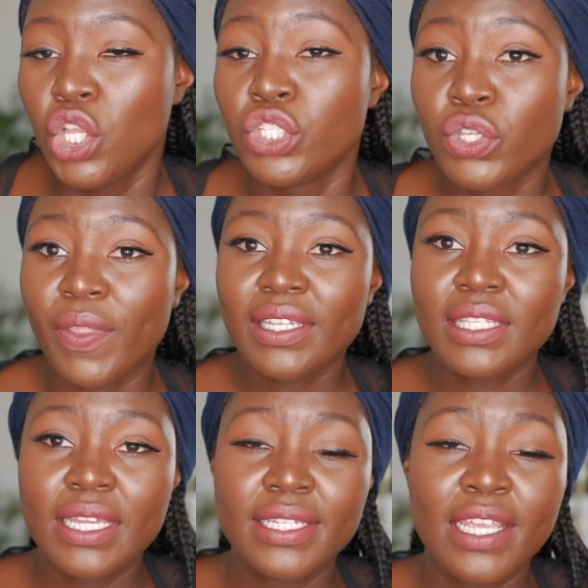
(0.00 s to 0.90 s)
So
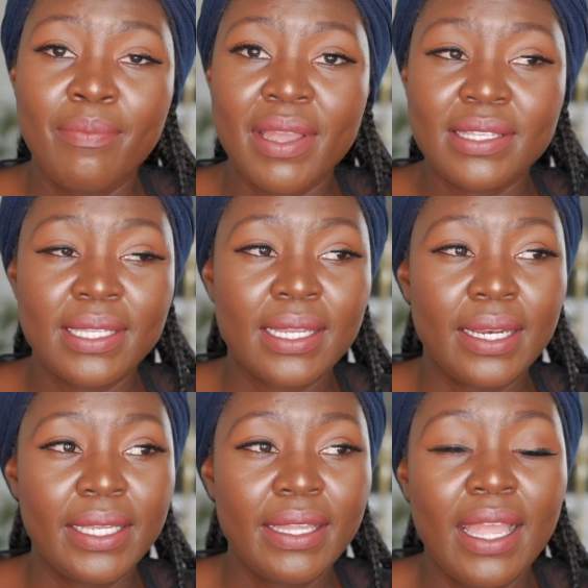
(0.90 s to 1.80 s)
that's the tea
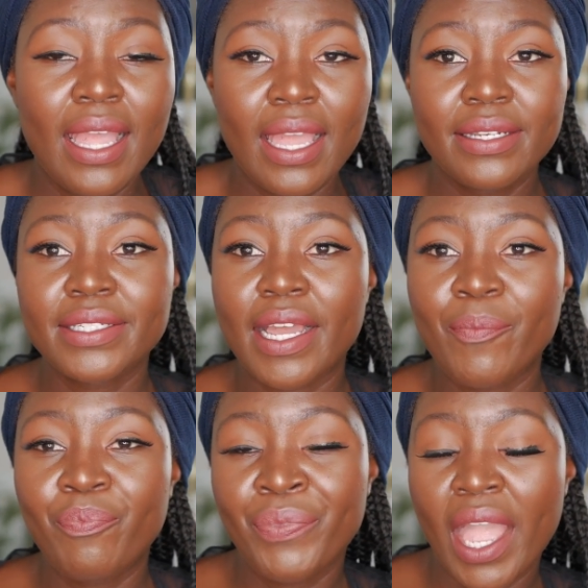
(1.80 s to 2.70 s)
basically,
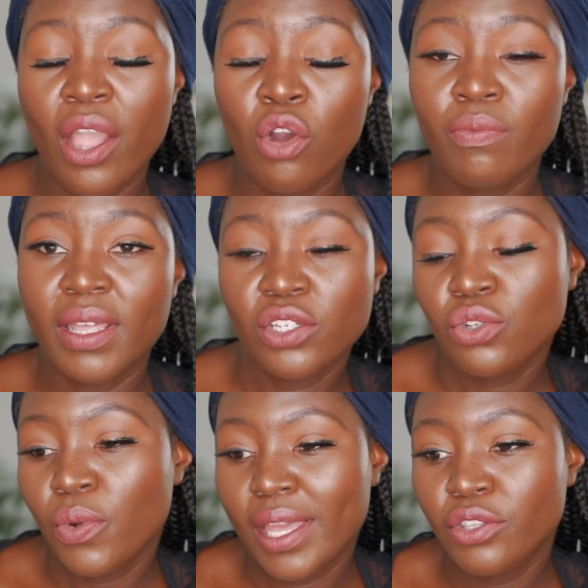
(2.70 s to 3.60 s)
and I hope that
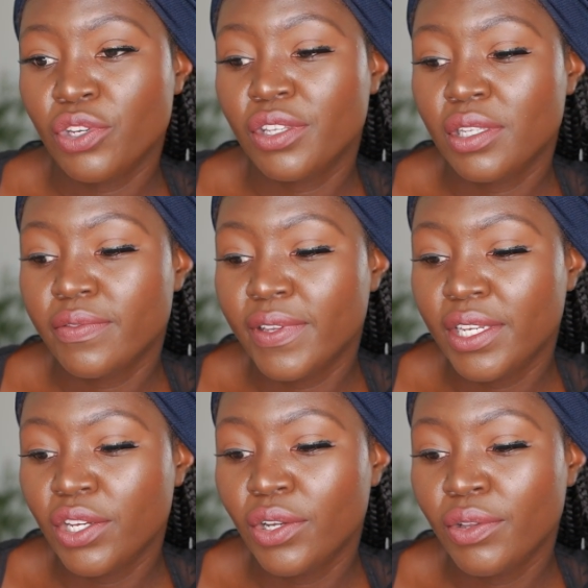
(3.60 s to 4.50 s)
you enjoyed this
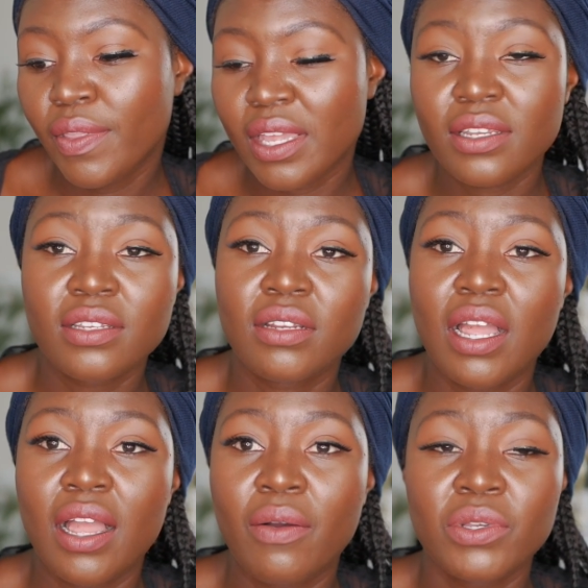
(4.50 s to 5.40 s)
video. That
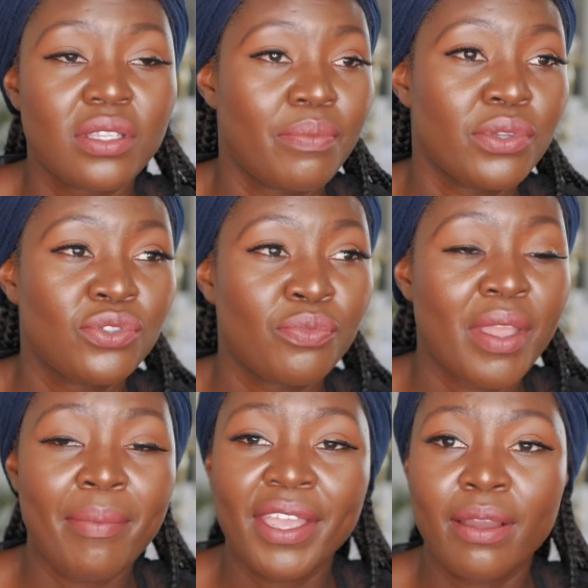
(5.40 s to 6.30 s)
I was supposed to
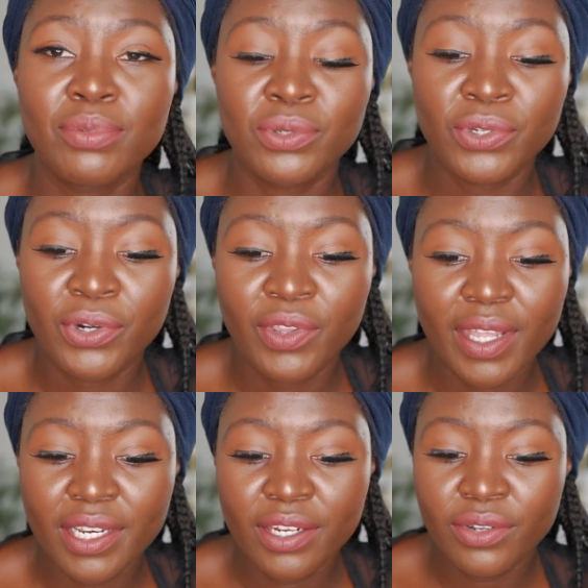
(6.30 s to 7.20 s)
be a makeup tutorial
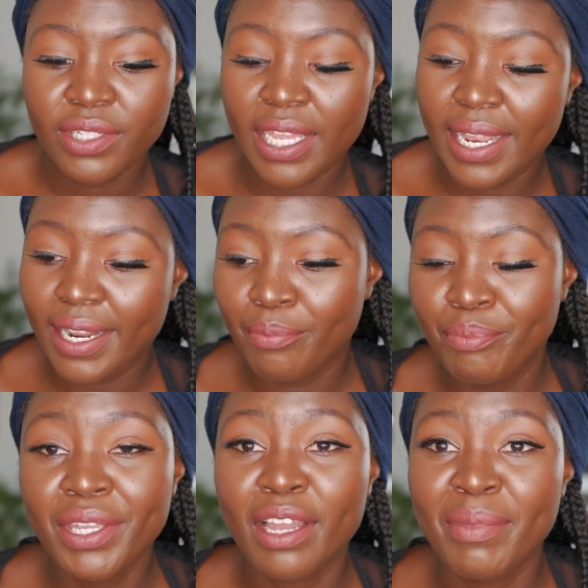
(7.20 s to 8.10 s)
that did not end
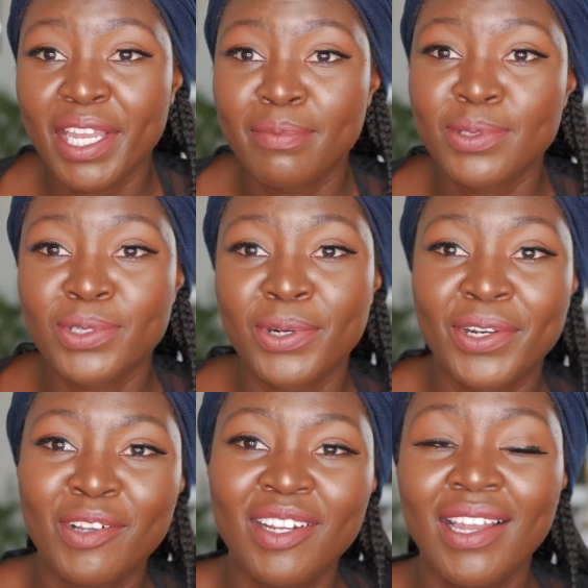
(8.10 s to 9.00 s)
up being a makeup
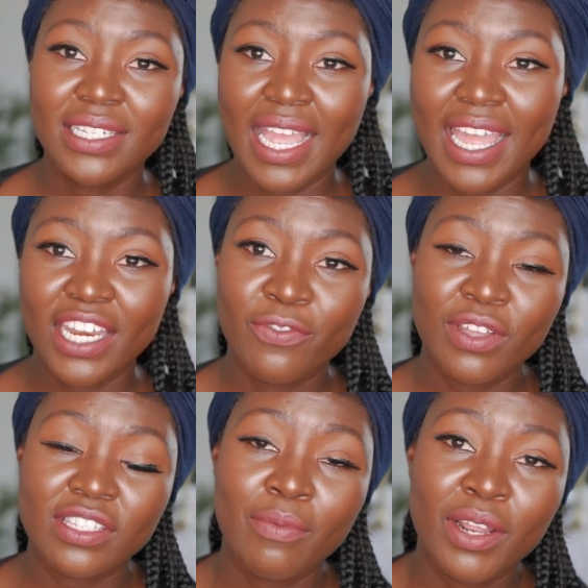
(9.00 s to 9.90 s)
tutorial. And if
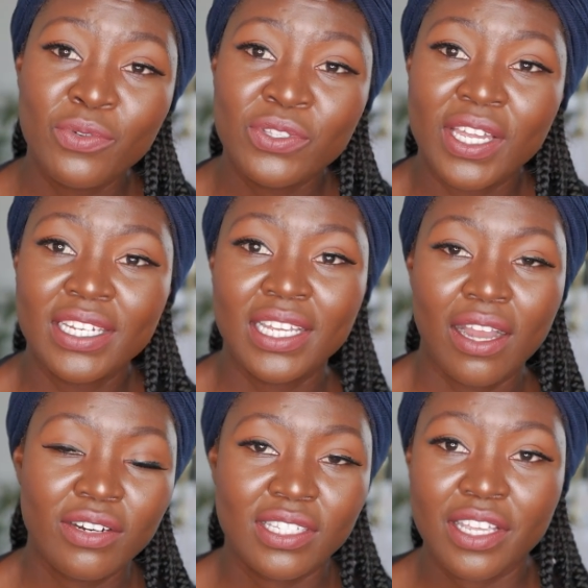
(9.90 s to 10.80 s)
you're someone who's starting
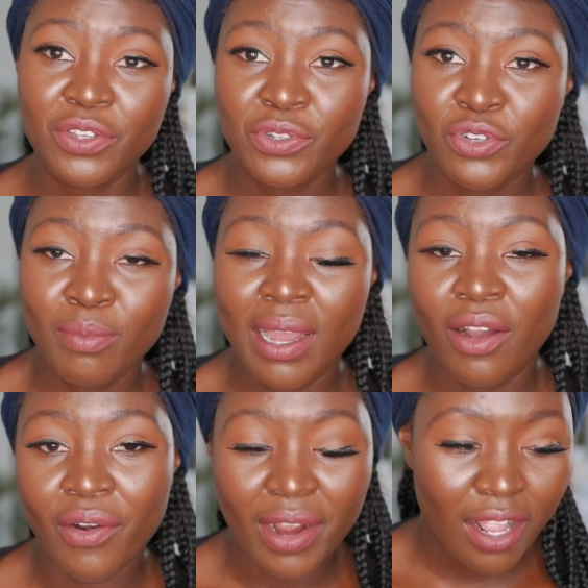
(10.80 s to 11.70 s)
out as a
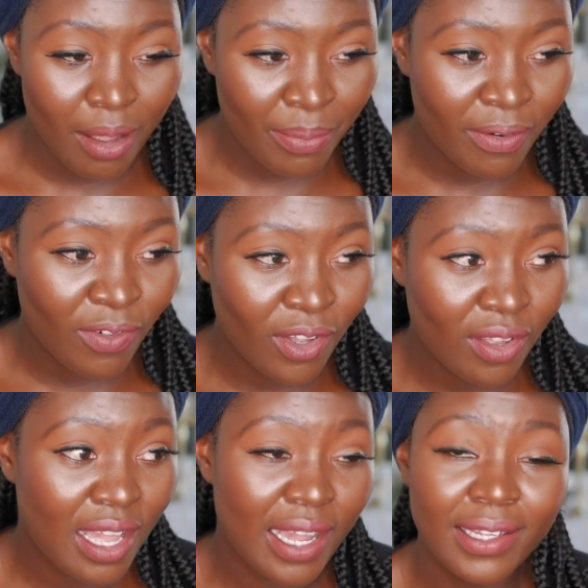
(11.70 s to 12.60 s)
YouTuber or a couple
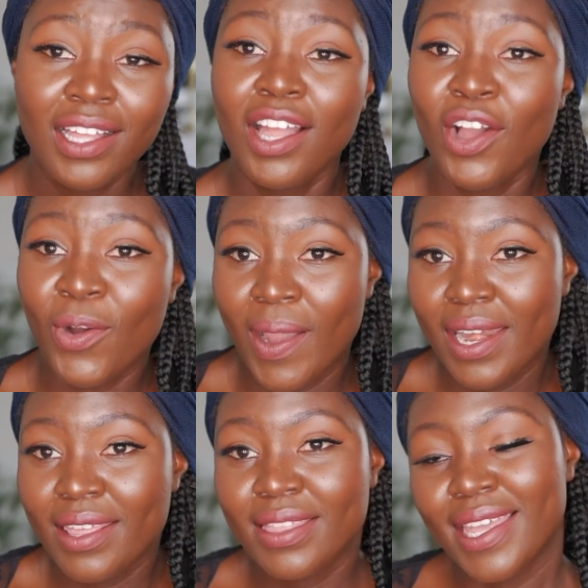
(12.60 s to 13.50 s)
vlogger or
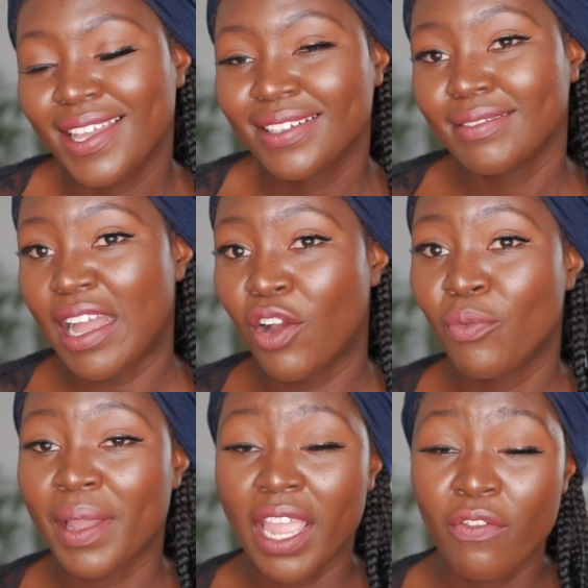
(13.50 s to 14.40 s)
anything, I
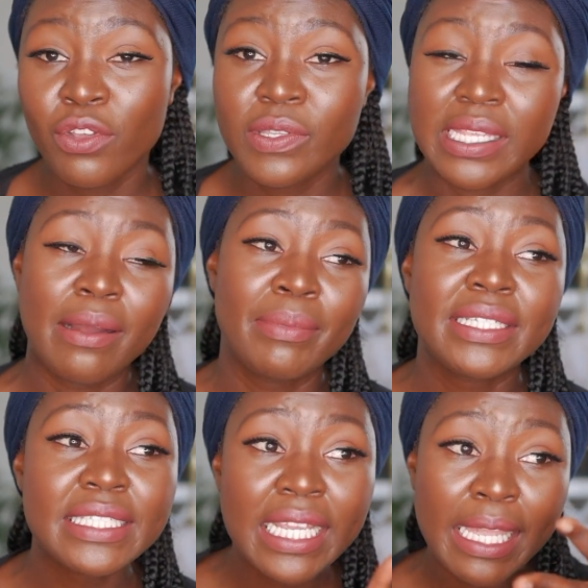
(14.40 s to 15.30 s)
hope I gave you
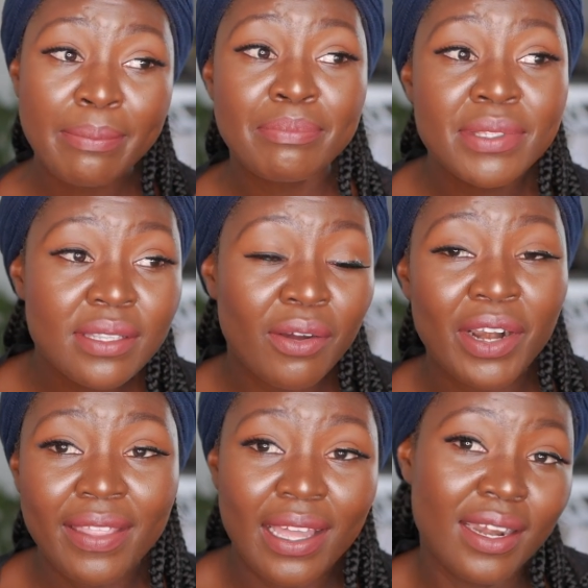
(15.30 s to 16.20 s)
some tips,
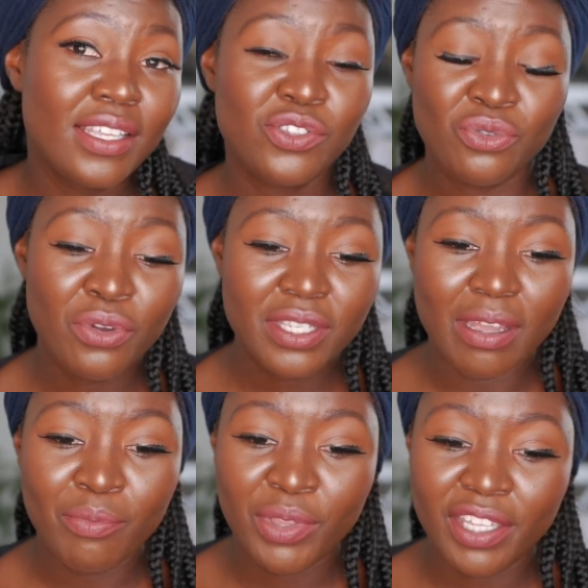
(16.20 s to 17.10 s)
or rather at least you know
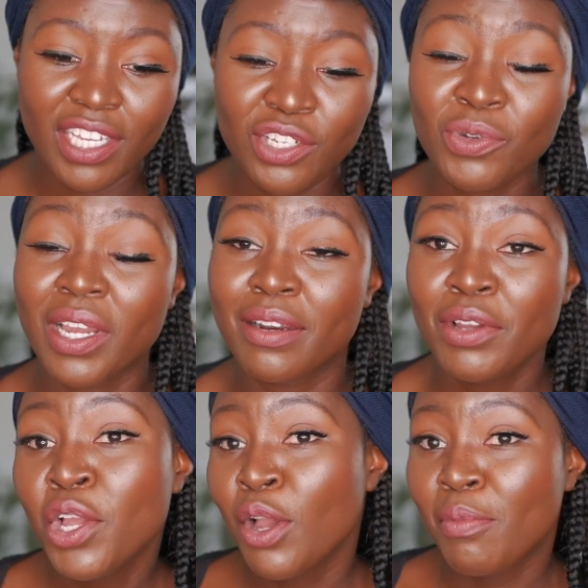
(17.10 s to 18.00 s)
something that you
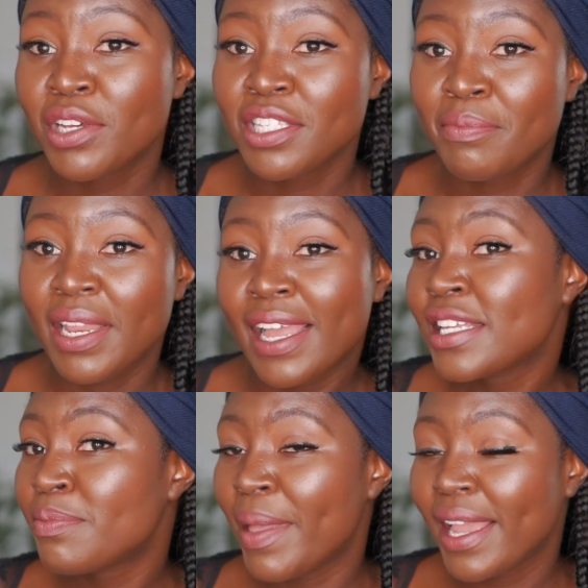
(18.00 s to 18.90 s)
can possibly
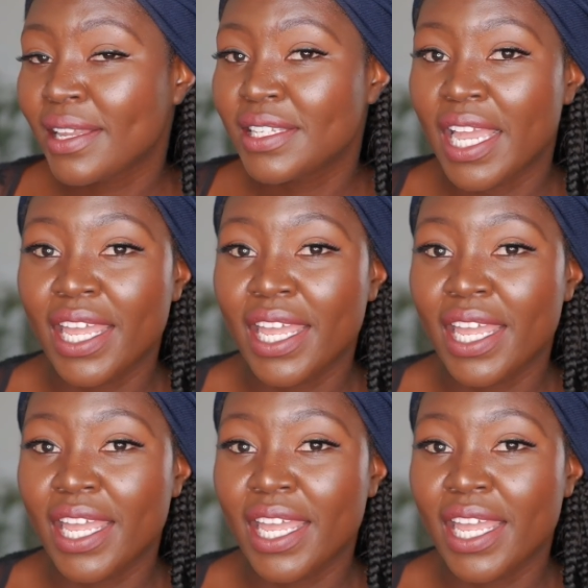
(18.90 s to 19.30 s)
expect.